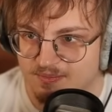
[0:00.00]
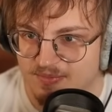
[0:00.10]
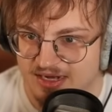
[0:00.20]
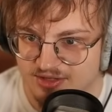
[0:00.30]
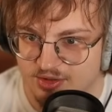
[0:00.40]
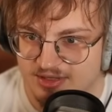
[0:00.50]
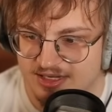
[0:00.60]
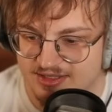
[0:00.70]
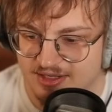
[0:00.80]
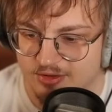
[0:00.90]
Magnezone
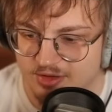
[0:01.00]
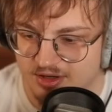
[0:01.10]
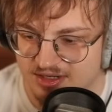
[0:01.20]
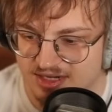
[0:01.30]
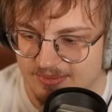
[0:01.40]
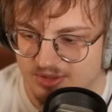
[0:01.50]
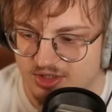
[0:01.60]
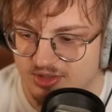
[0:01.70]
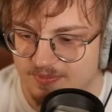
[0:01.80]
takes single target damage.